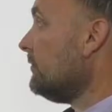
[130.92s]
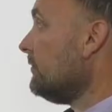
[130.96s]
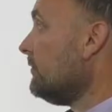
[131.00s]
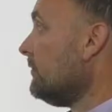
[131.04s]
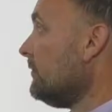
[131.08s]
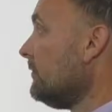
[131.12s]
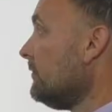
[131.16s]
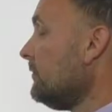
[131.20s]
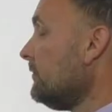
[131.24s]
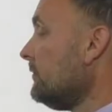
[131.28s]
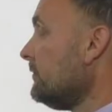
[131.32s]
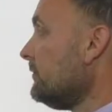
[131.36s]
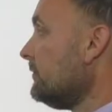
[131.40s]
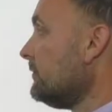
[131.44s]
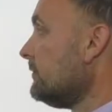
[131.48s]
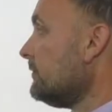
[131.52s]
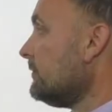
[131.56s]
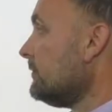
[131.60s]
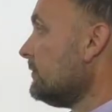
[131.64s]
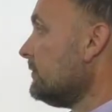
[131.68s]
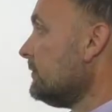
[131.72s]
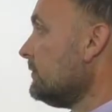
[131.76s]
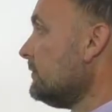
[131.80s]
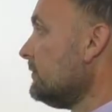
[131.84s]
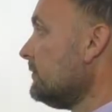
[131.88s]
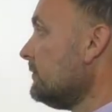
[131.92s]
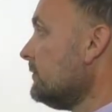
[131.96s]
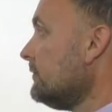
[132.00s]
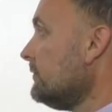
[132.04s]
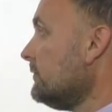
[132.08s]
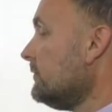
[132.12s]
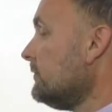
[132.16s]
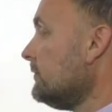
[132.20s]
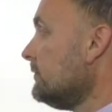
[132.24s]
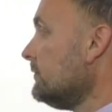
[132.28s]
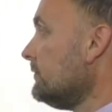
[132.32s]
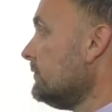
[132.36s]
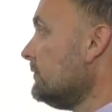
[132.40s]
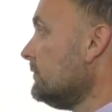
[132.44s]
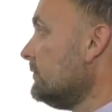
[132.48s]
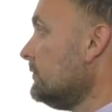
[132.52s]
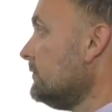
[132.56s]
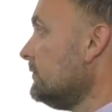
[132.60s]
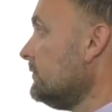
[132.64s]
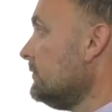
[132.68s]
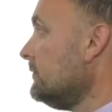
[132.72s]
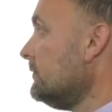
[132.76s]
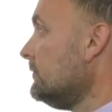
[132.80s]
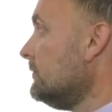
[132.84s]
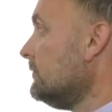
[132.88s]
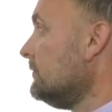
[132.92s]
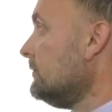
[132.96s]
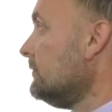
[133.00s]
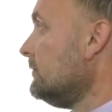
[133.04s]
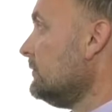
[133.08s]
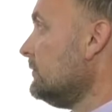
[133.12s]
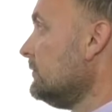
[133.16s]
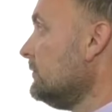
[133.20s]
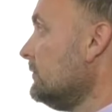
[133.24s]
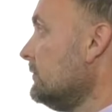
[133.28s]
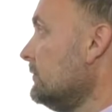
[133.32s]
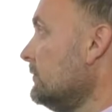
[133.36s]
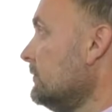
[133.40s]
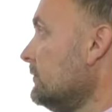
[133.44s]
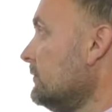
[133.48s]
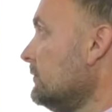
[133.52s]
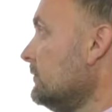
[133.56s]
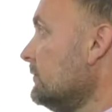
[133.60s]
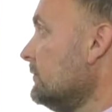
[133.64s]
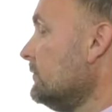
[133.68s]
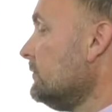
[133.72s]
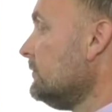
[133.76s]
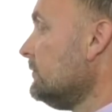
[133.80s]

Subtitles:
(not speaking)